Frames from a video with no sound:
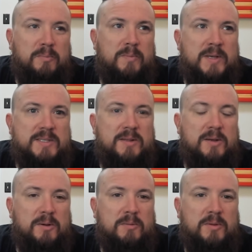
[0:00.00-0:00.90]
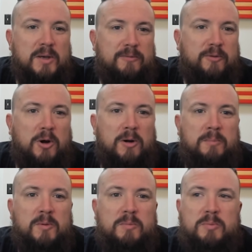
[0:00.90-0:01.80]
it's the
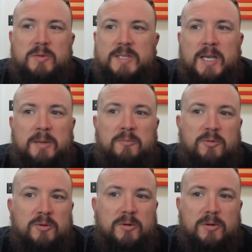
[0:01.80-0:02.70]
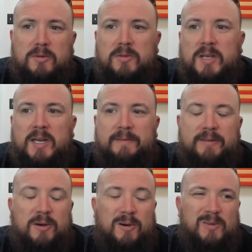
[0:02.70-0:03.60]
farm team for the
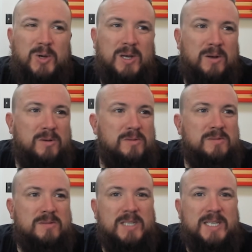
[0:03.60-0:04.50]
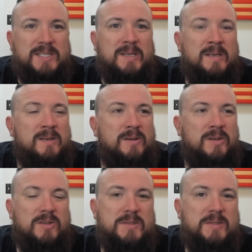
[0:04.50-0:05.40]
NFL. Well, is it?
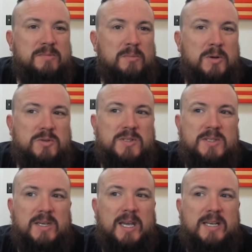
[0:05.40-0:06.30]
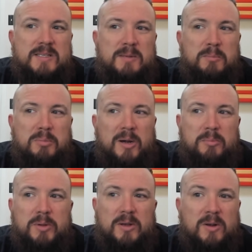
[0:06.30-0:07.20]
Because most of the guys that
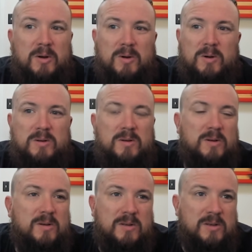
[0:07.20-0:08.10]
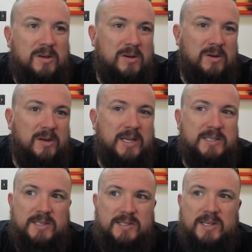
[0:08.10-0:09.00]
break big aren't
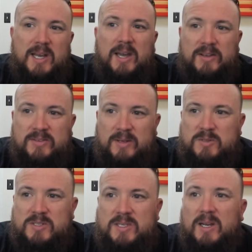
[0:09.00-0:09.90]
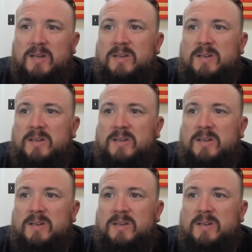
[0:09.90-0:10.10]
SEC guys. I'm just saying.